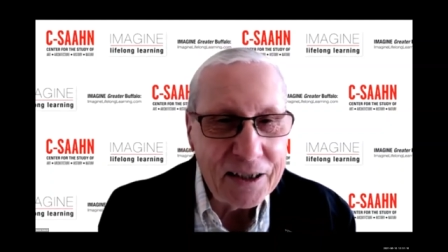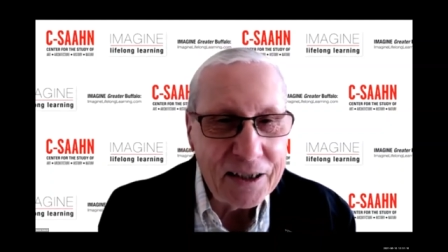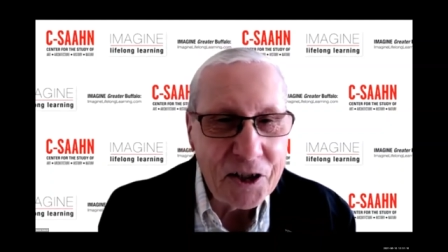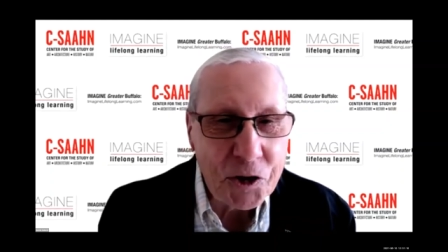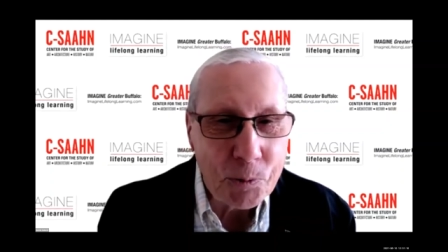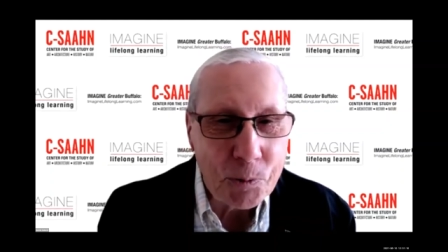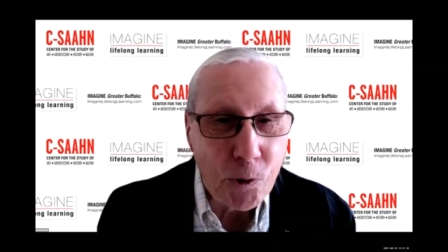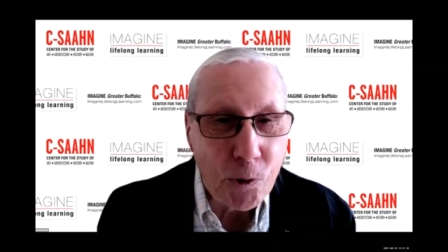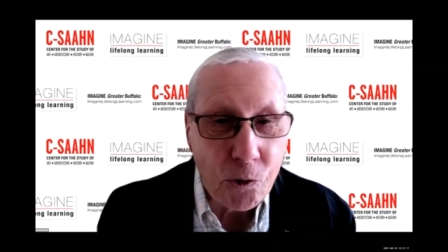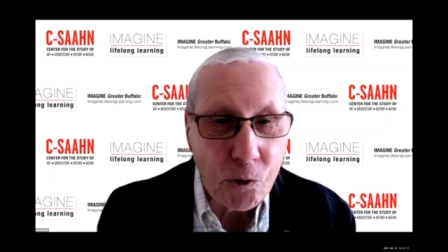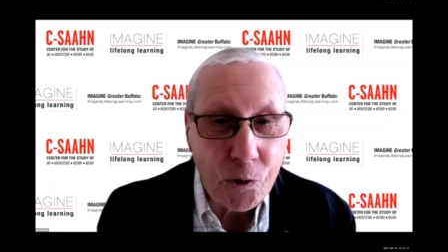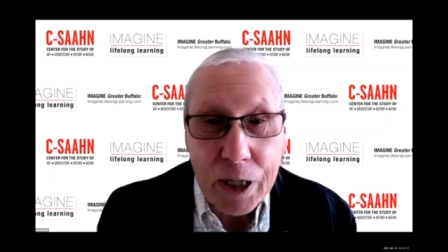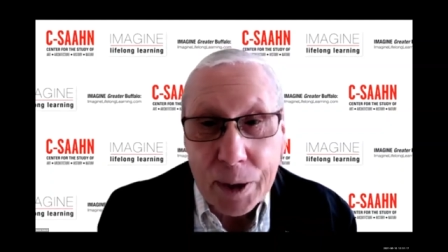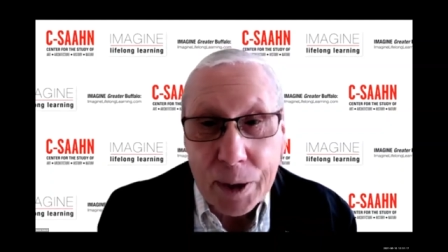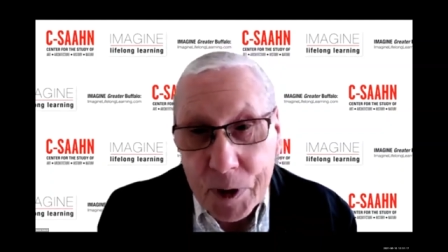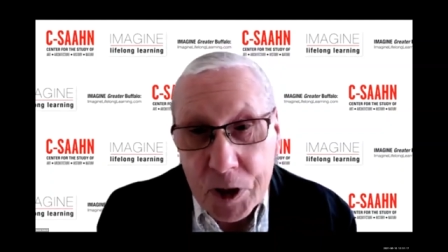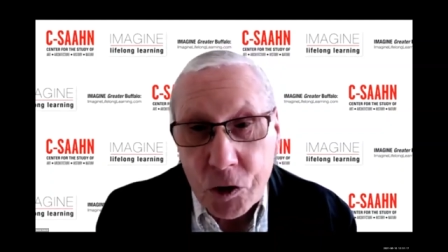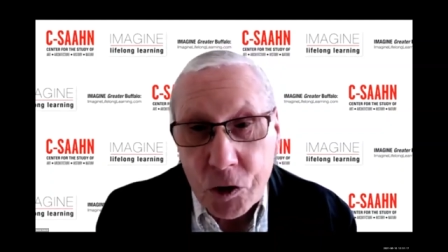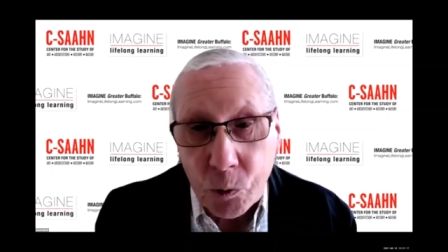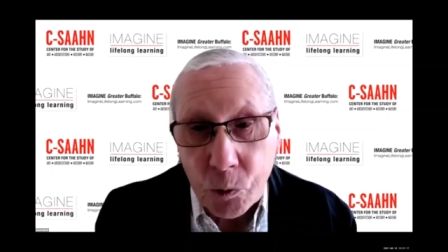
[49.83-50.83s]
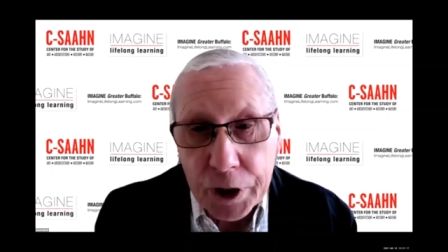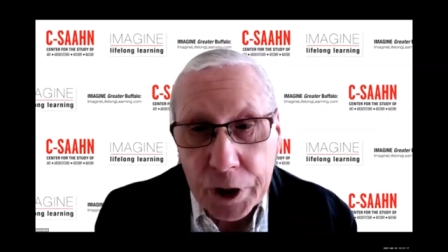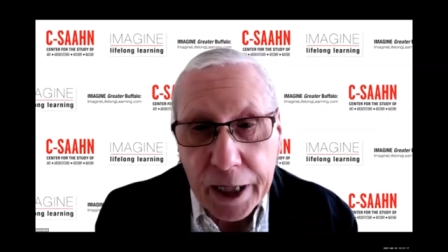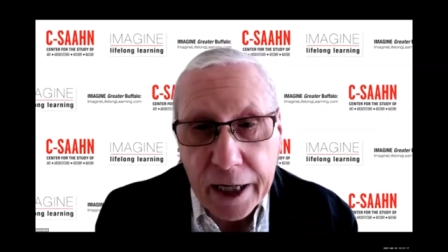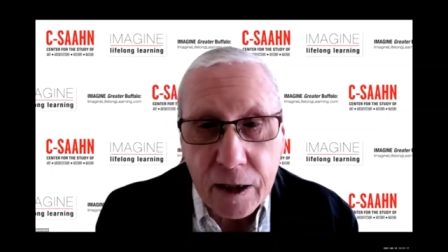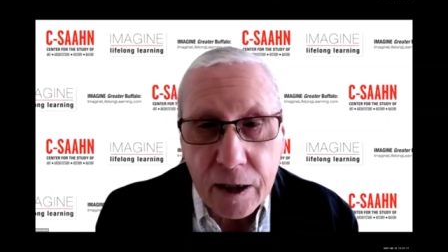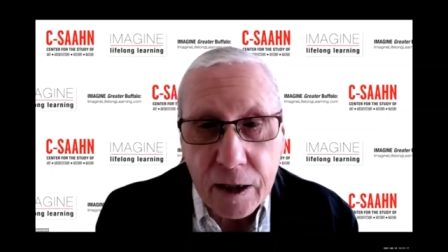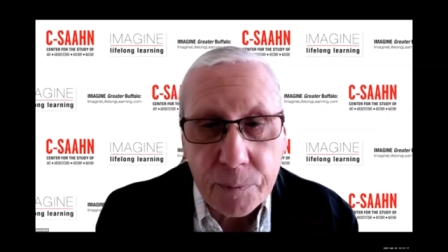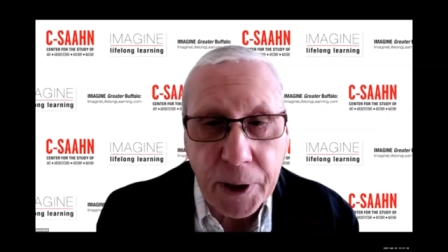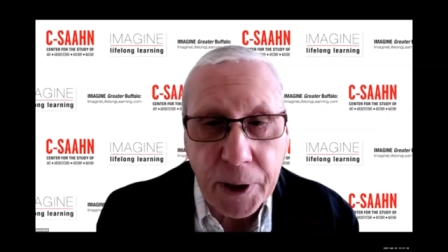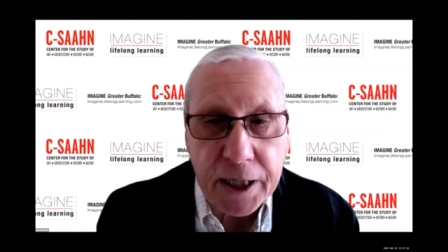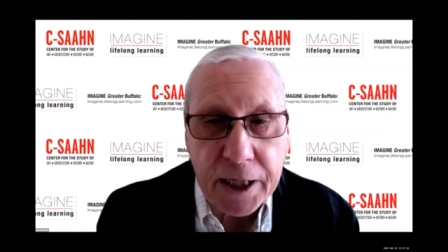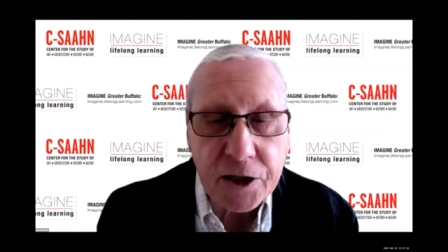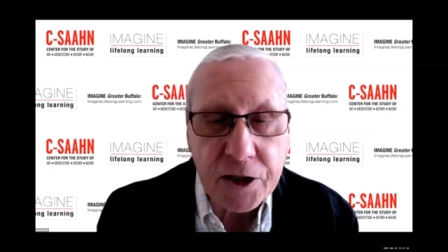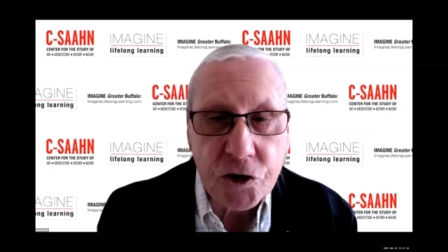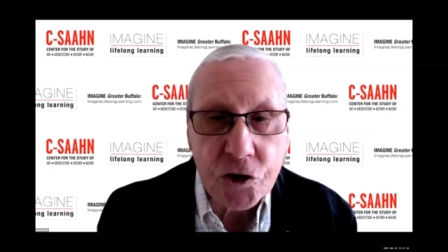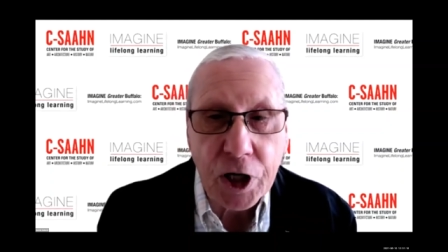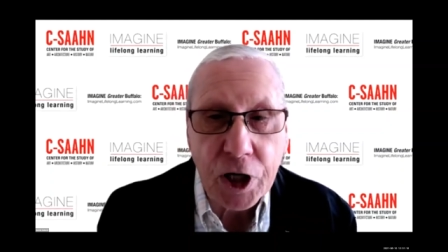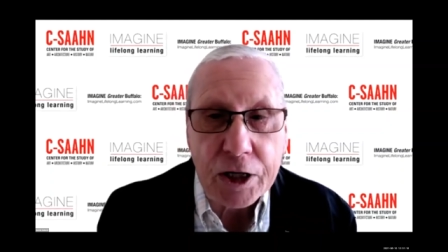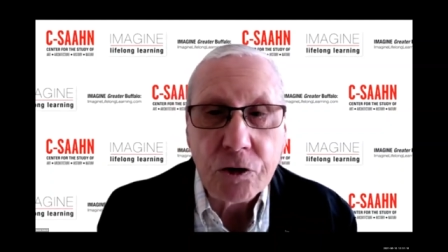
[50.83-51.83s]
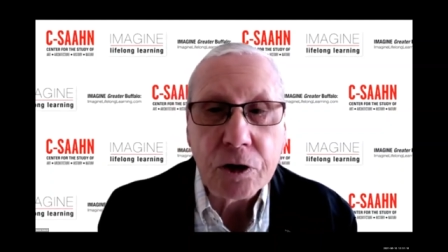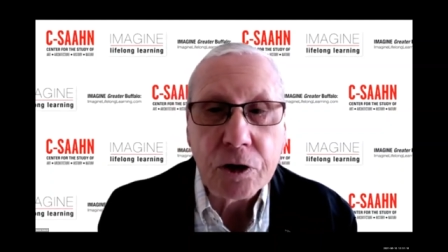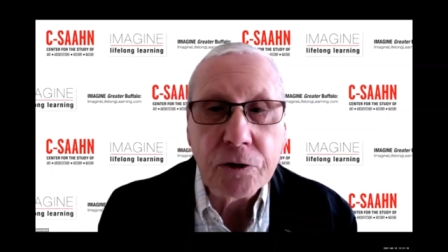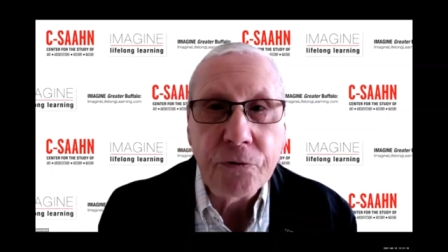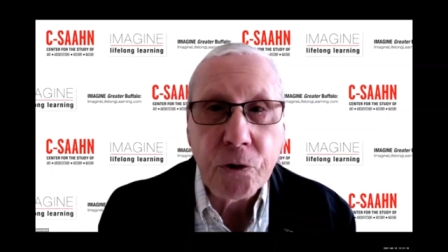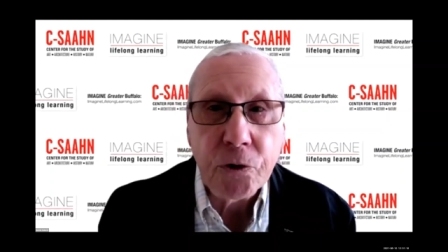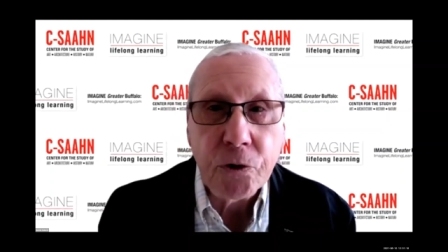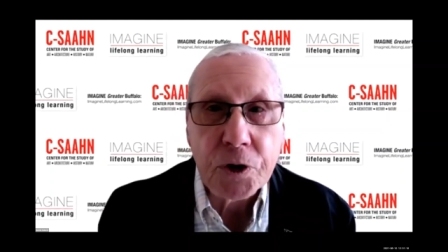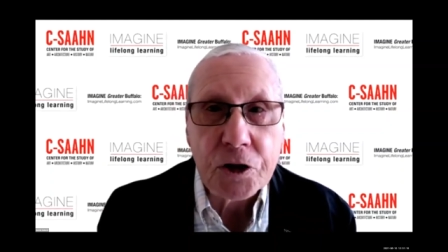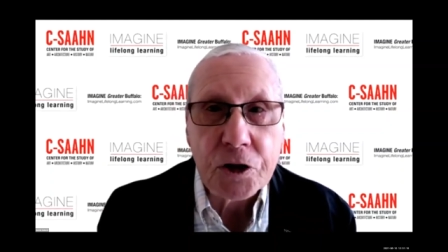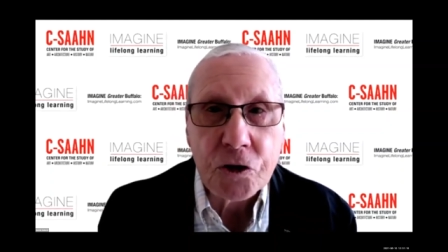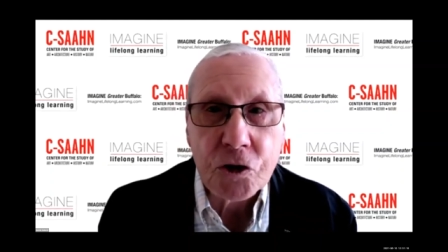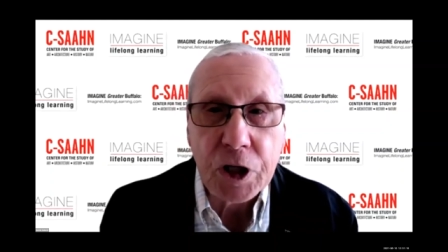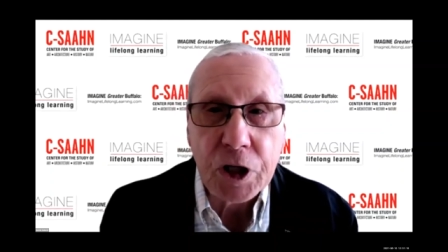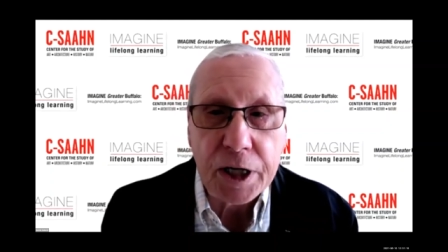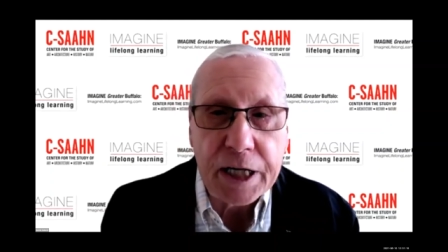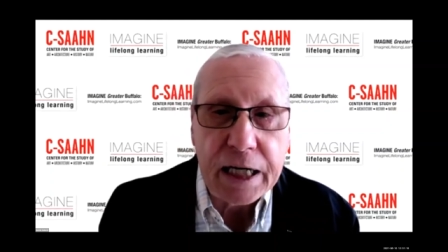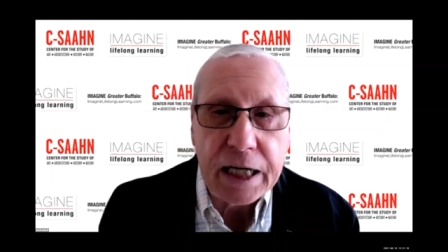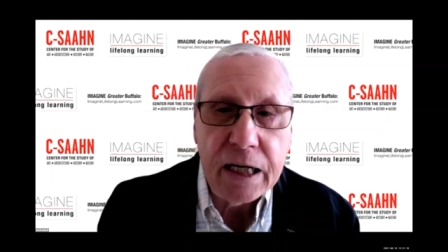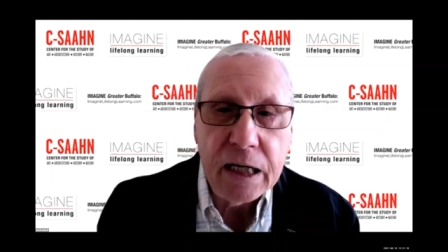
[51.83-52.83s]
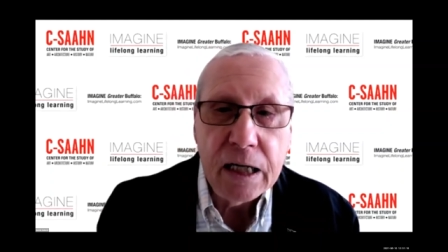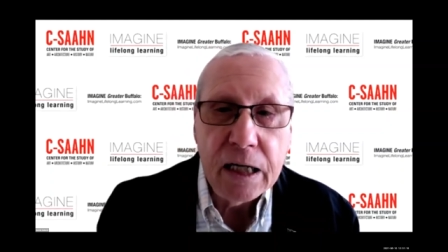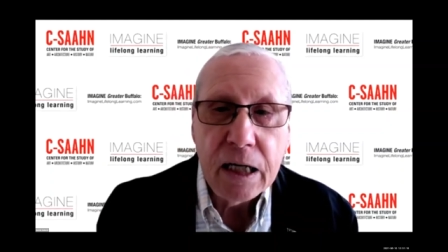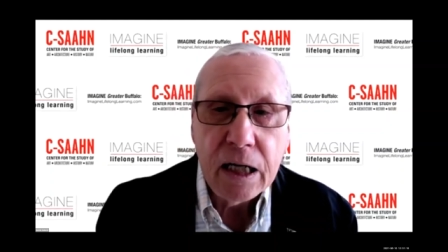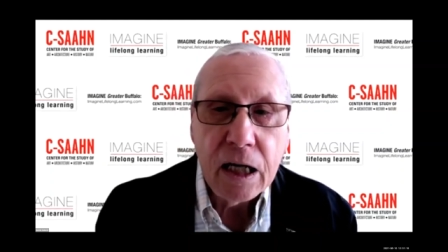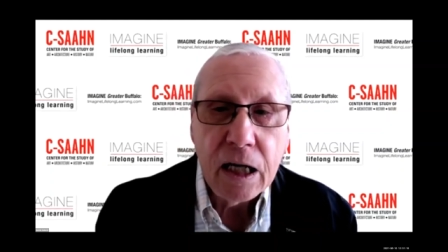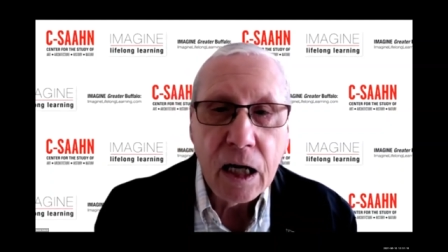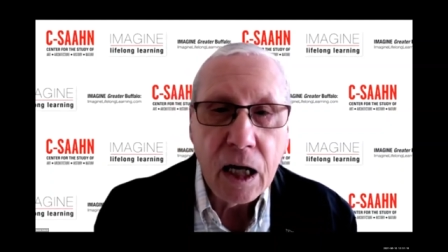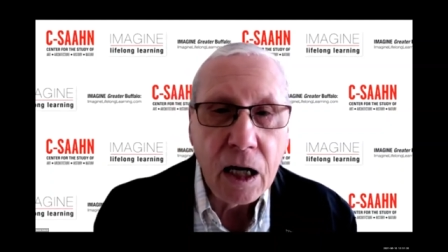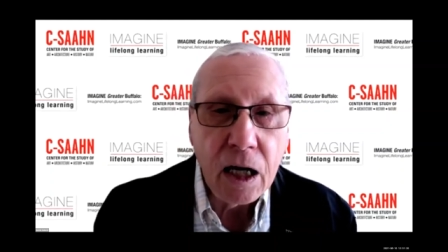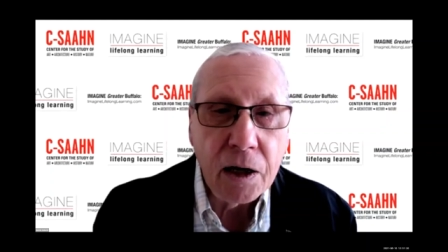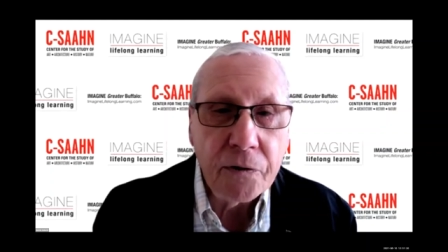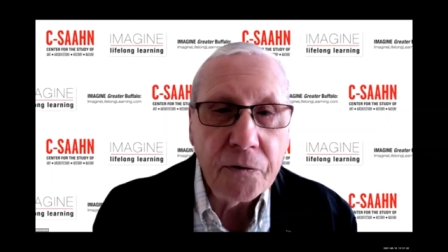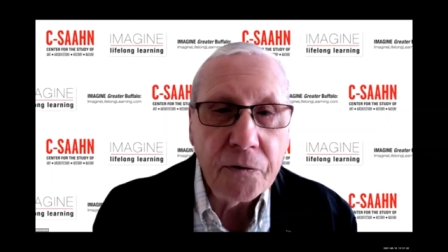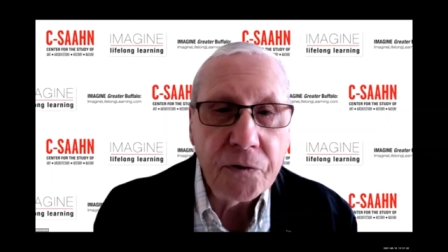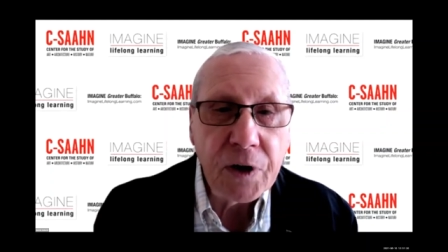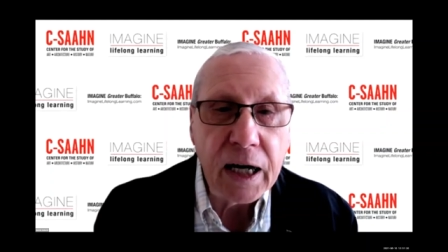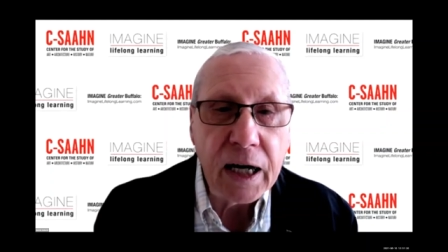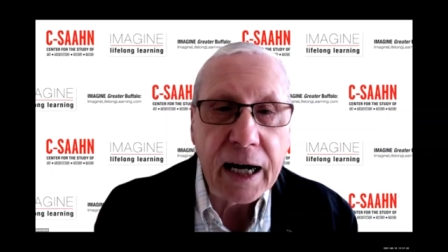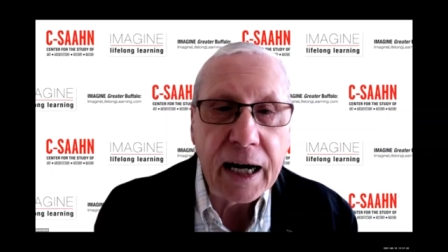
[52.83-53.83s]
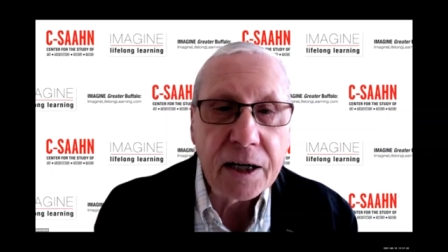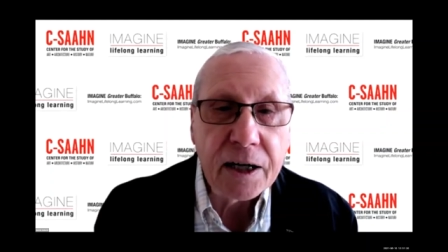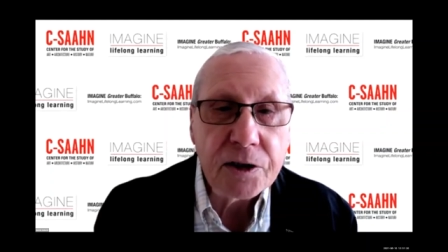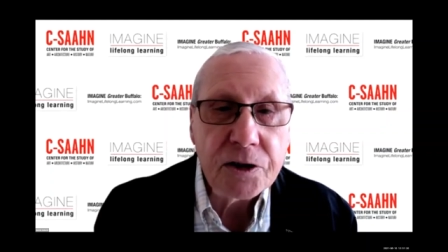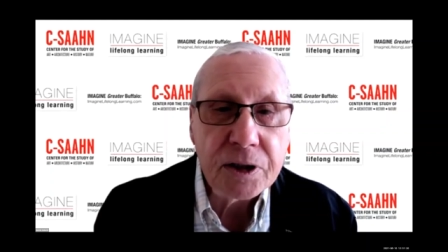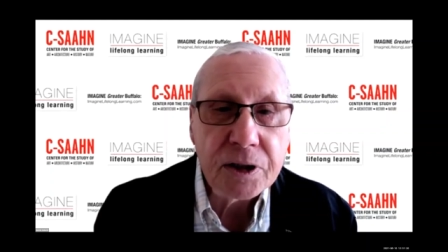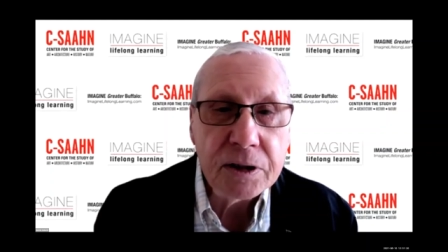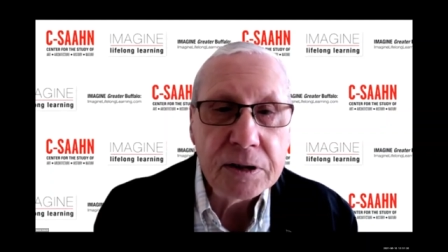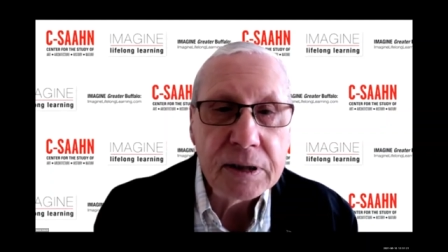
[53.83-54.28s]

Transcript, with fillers: This program is created by the Center for the Study of Art,